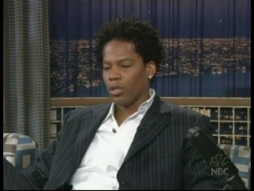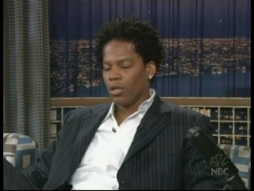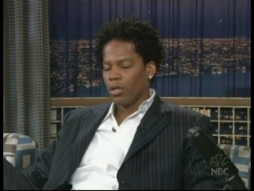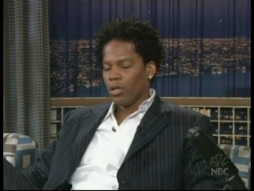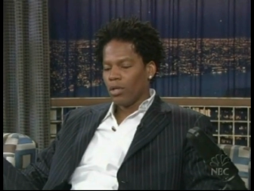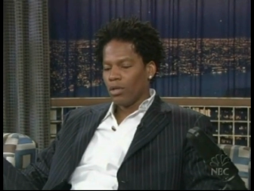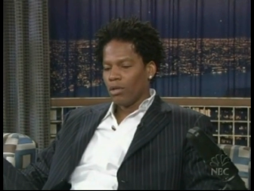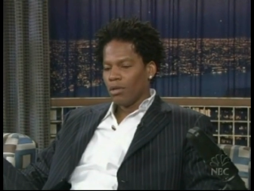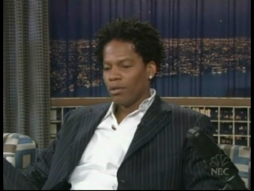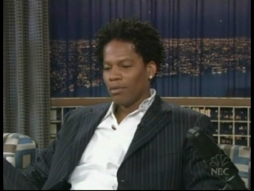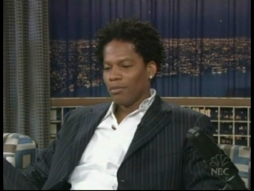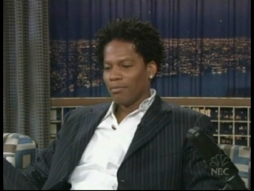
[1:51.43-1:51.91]

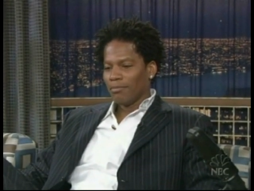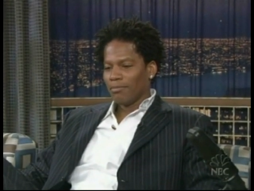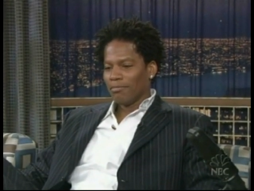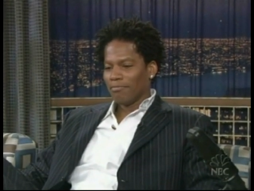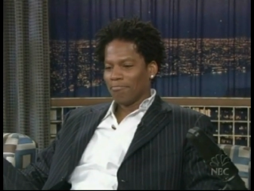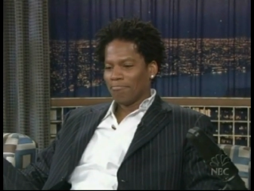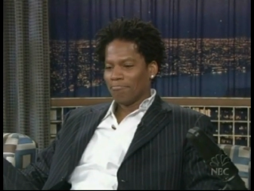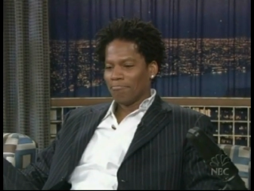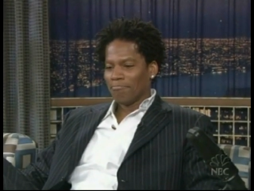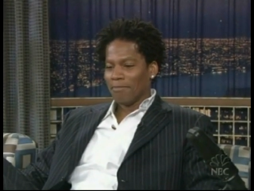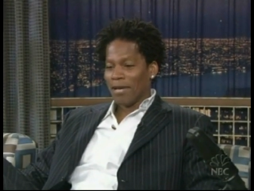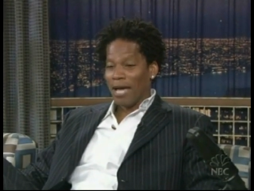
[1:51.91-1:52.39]
something had to
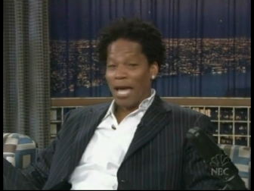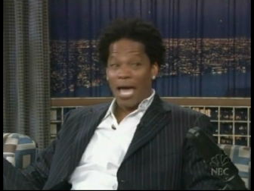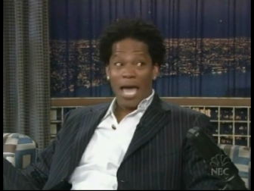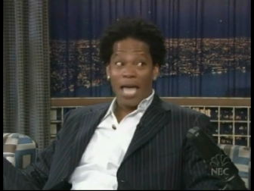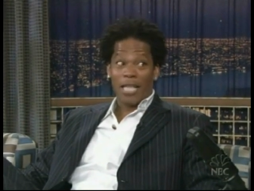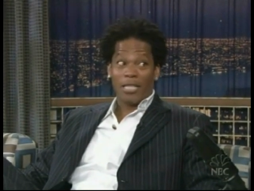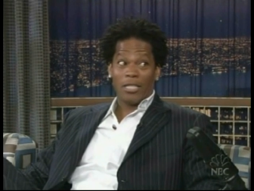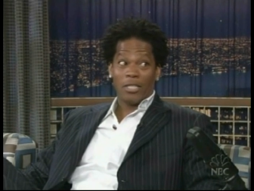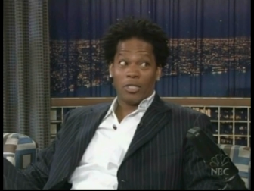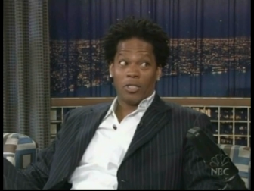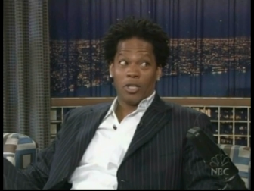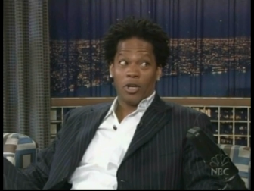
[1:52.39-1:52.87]
give. I
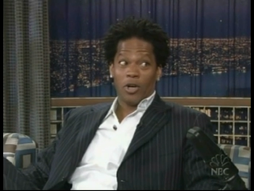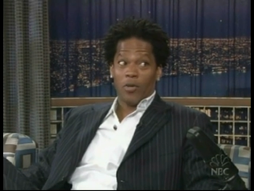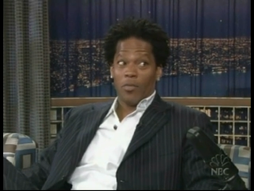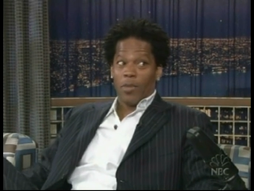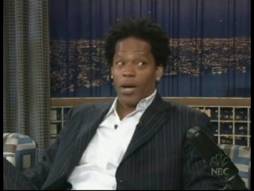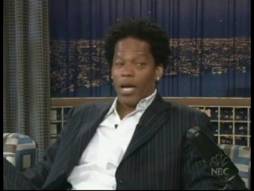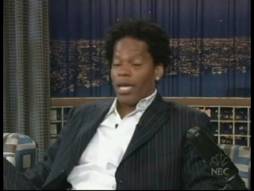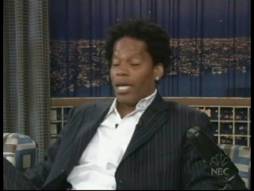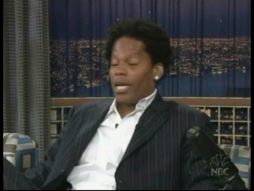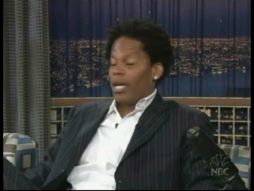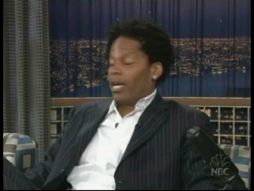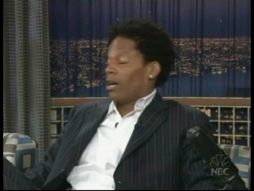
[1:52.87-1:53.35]
had to turn
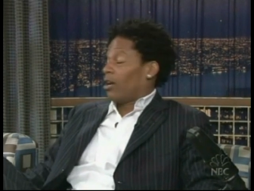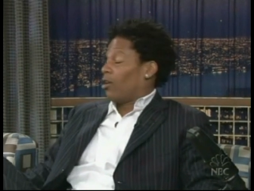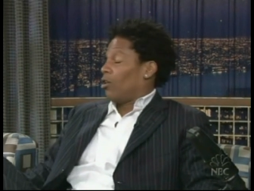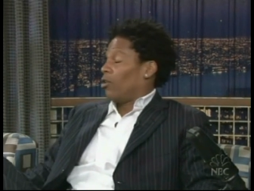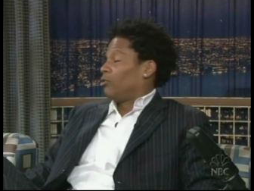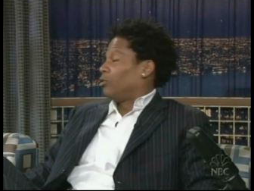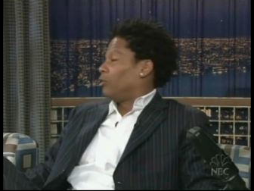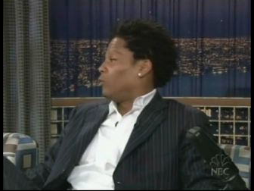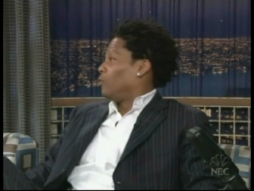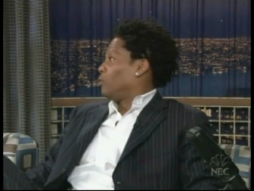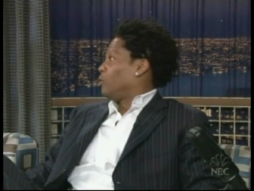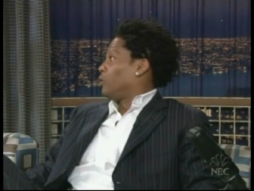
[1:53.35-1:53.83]
my head.
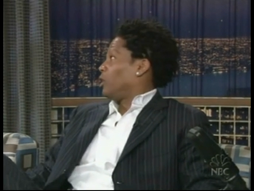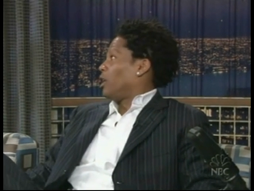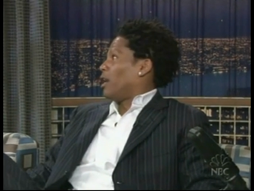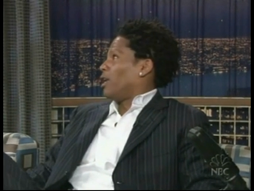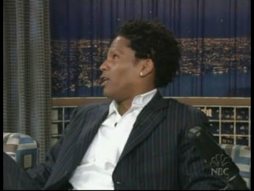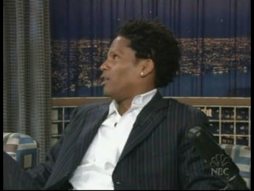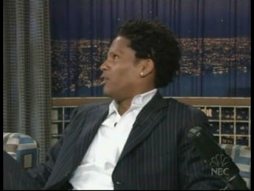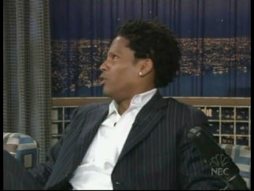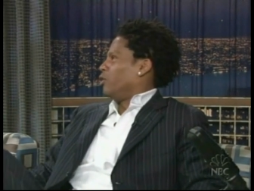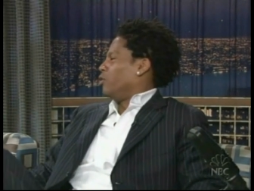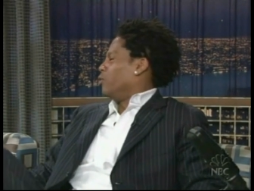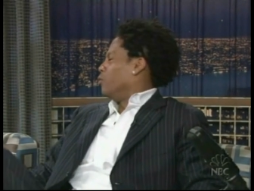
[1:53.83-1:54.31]
Go do what you
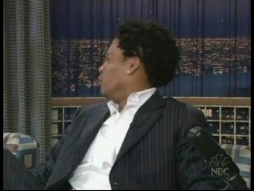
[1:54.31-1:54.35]
gotta do.